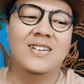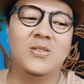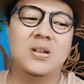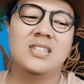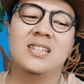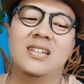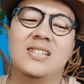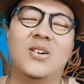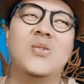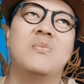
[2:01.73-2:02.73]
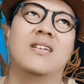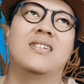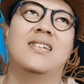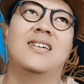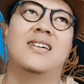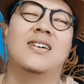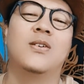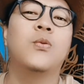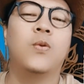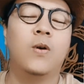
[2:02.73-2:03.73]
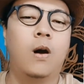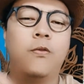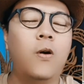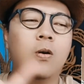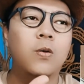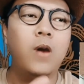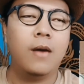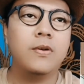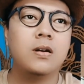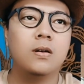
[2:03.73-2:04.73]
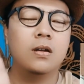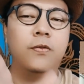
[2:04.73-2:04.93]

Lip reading: Which is, oh my god, for whoever,